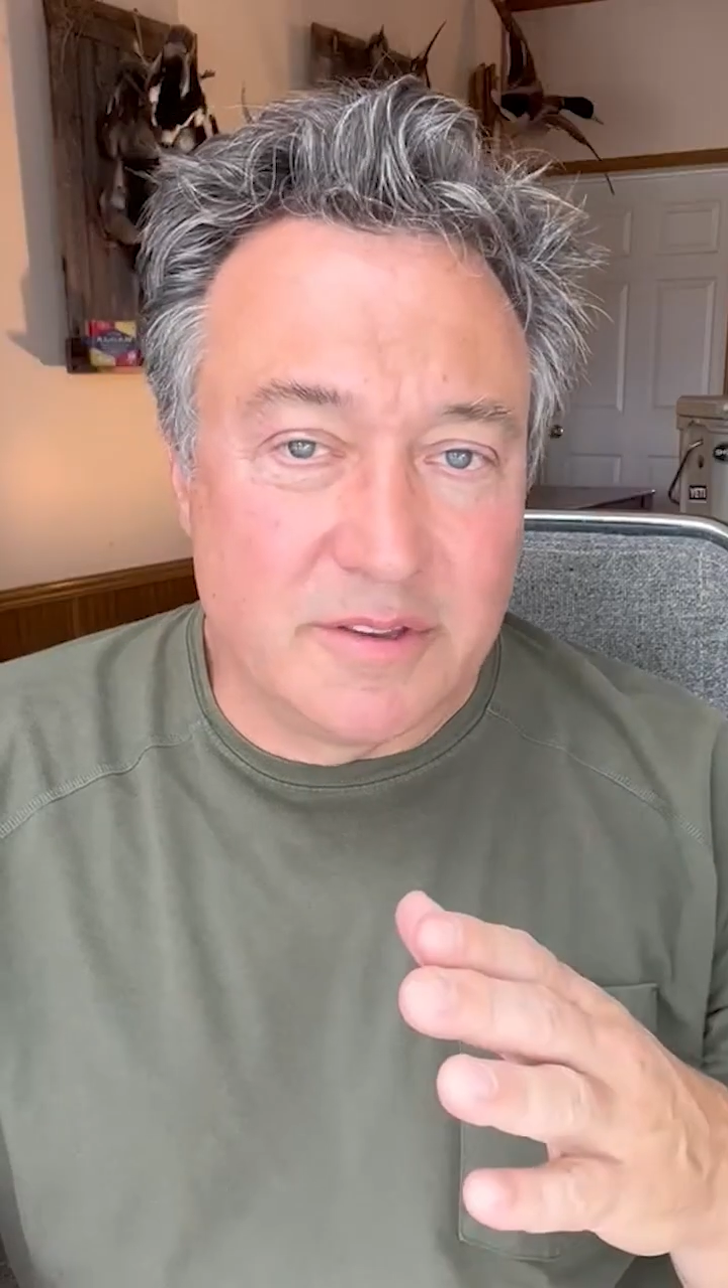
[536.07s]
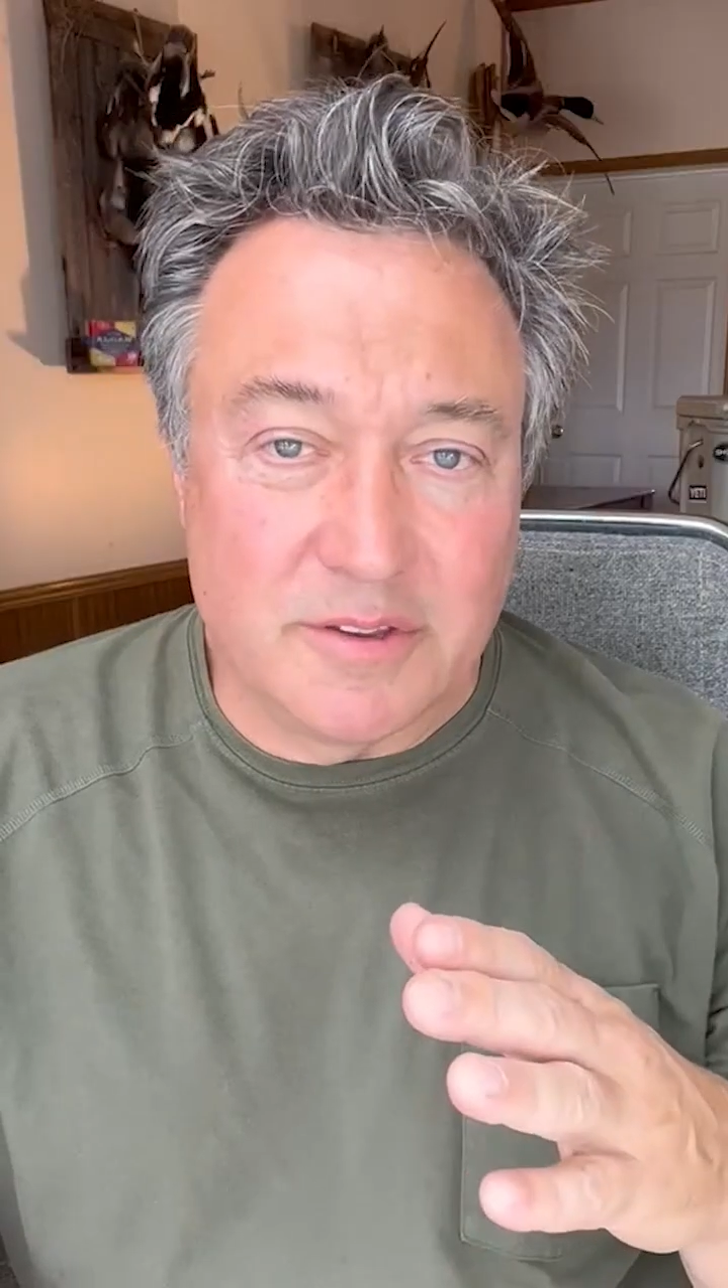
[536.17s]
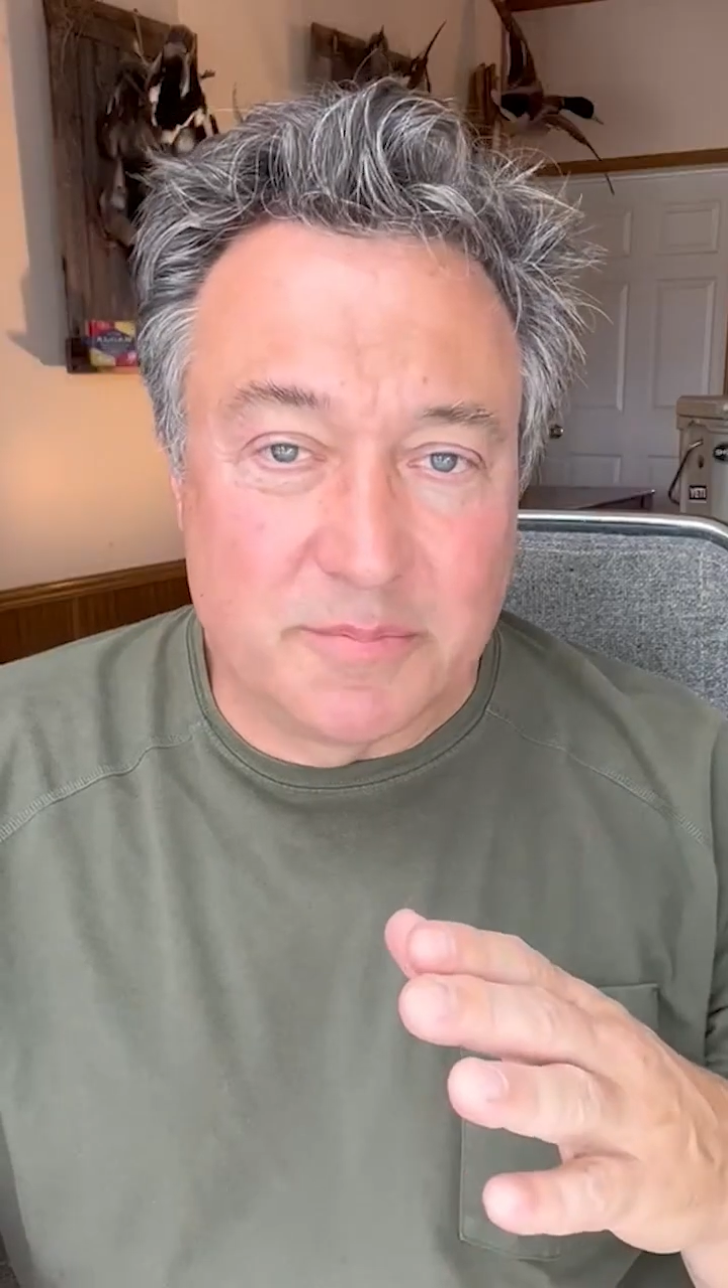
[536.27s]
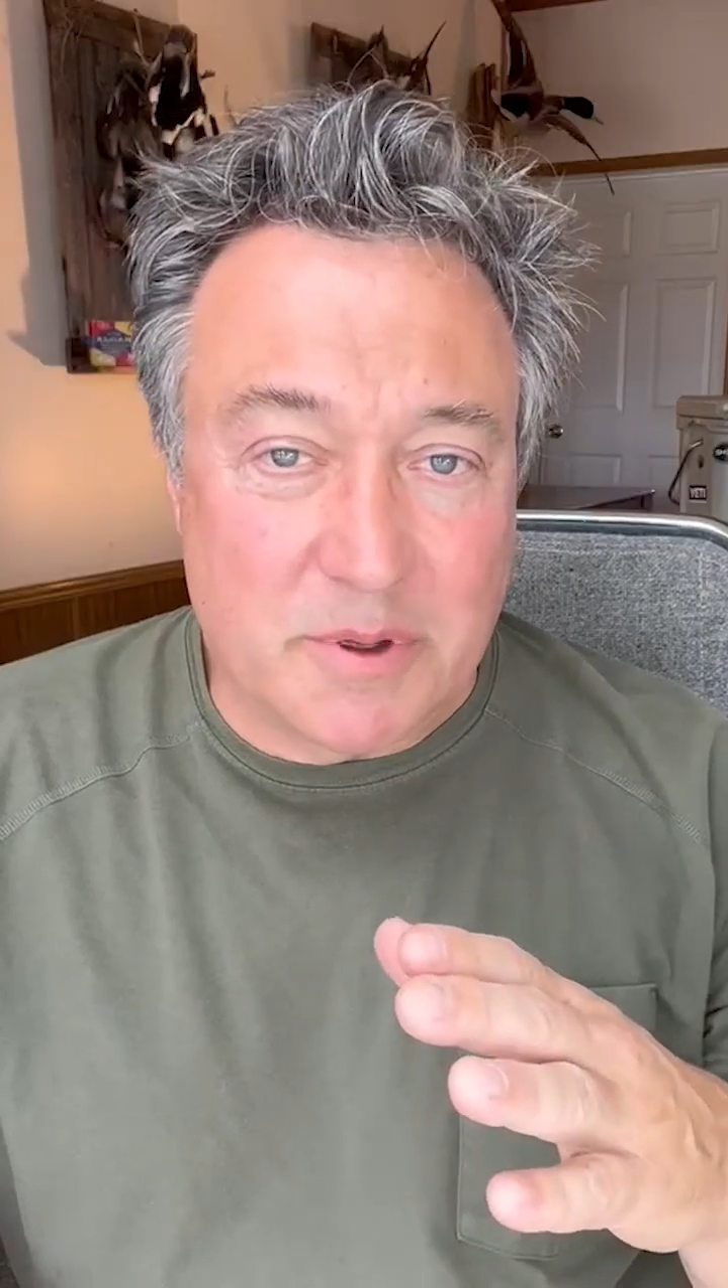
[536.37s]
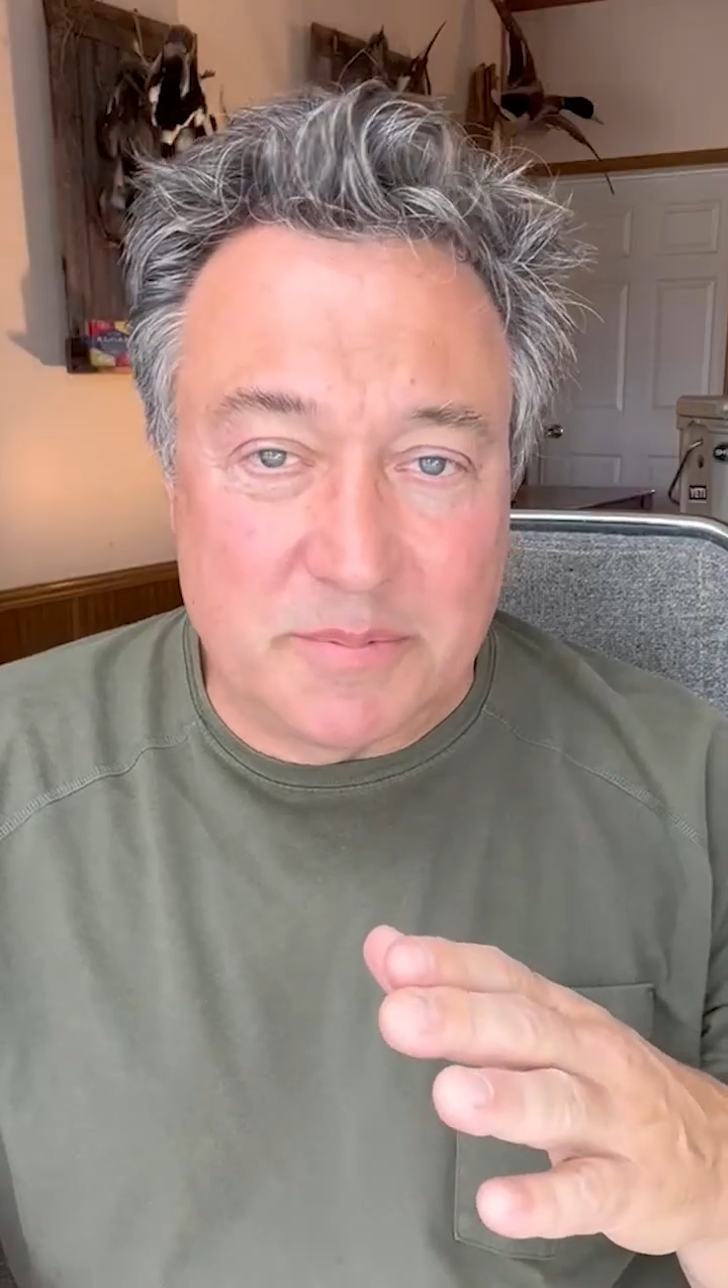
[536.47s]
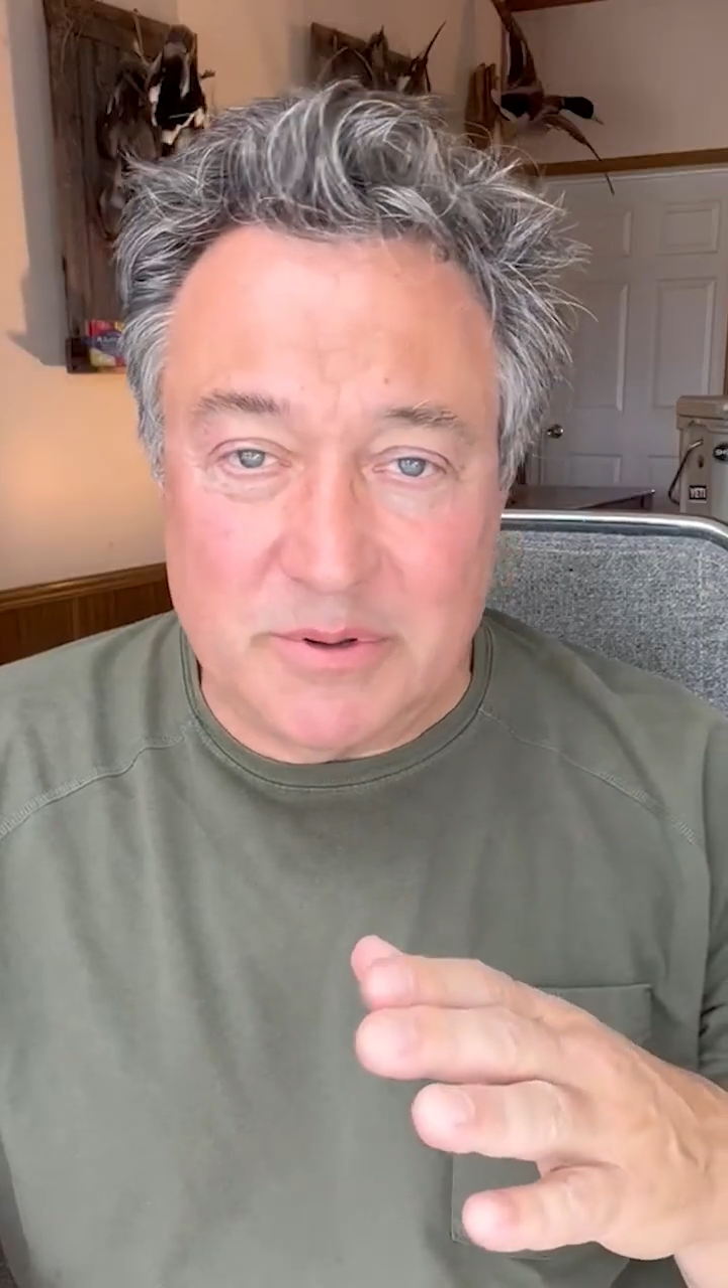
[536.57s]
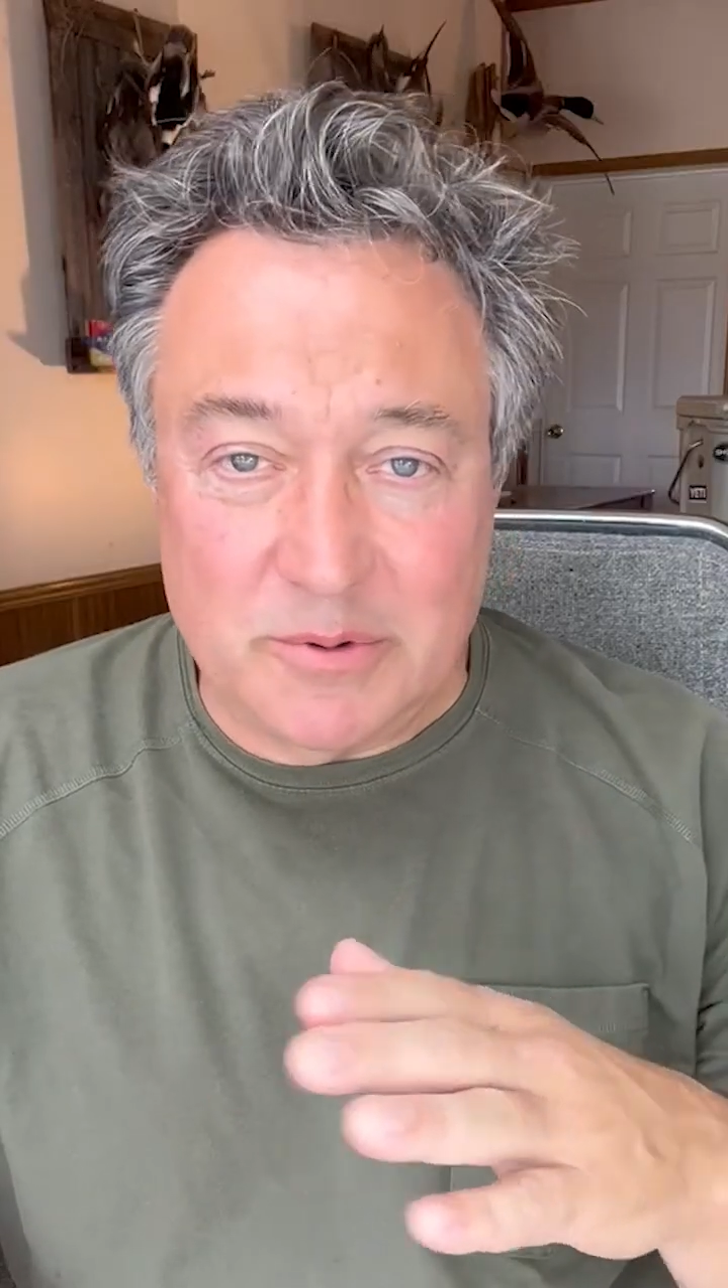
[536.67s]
this puppy